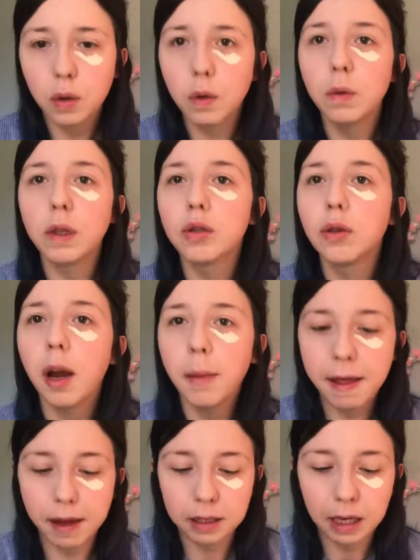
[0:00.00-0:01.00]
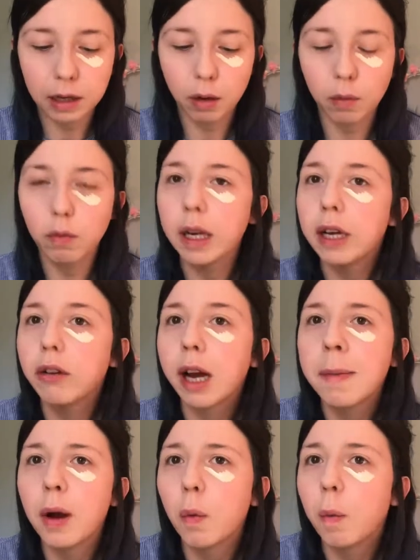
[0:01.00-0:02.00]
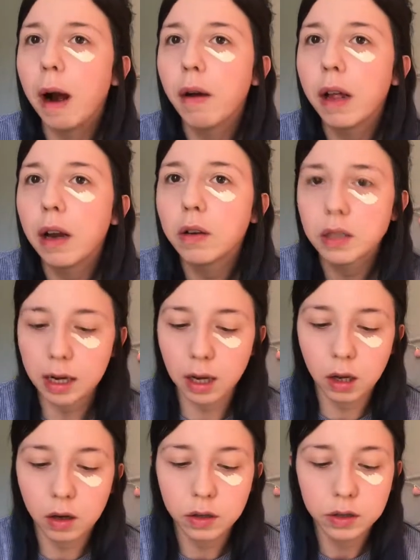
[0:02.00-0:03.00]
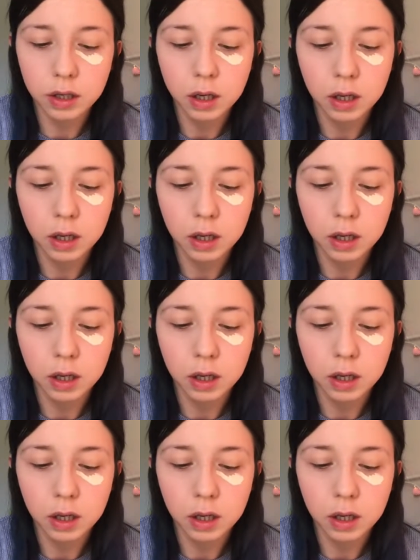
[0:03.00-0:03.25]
Ooh, and straight away that's, like, really creamy. Oh wow, that looks like a lot.